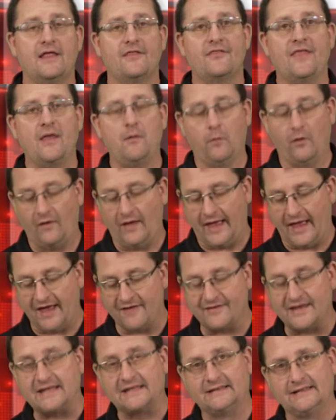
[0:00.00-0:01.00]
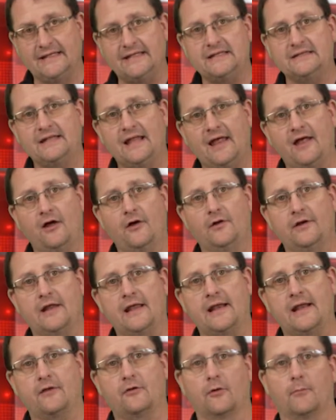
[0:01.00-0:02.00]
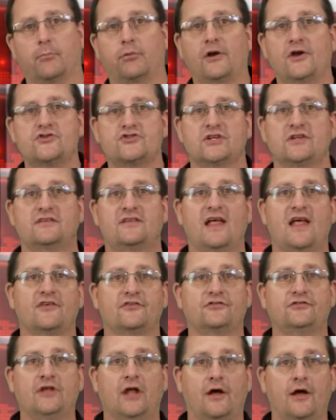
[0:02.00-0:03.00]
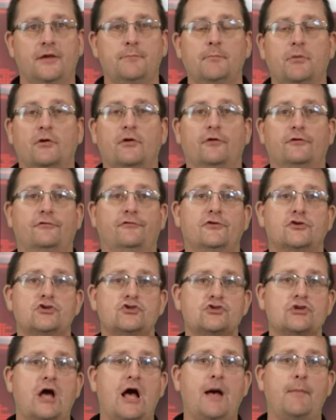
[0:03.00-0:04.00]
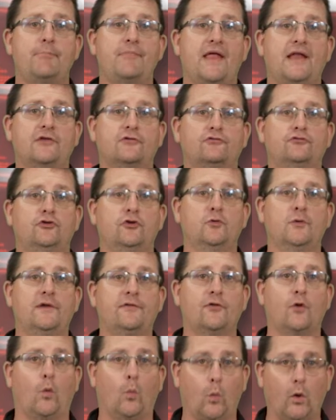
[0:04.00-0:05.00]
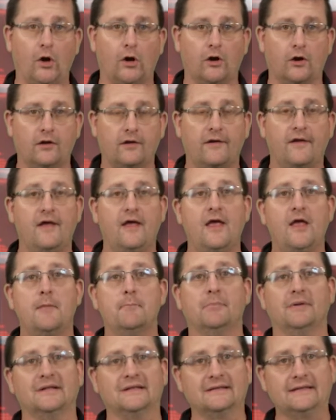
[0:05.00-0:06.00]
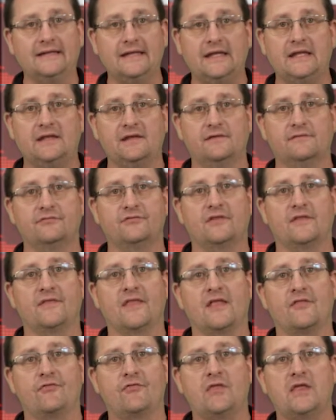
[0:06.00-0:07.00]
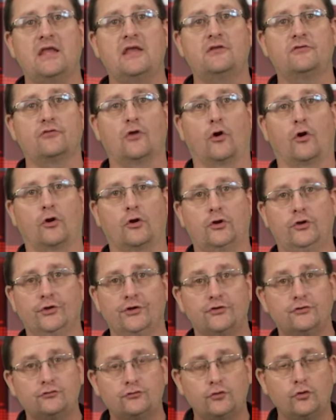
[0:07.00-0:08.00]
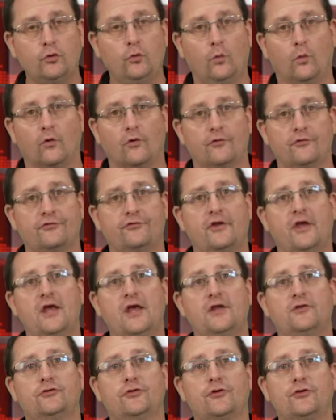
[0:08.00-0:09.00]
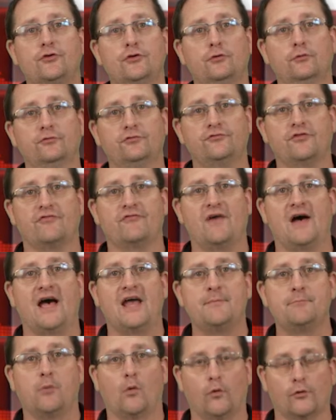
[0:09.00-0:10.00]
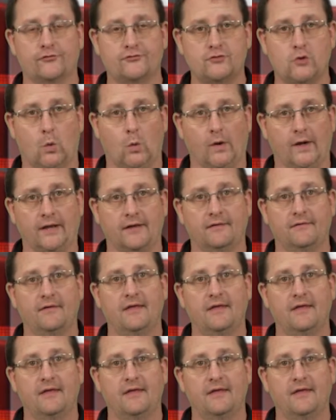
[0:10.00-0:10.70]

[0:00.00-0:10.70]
they will have a leak down and a compression test done because the shop that is doing the work believes that these are good tools to use to find bore scoring.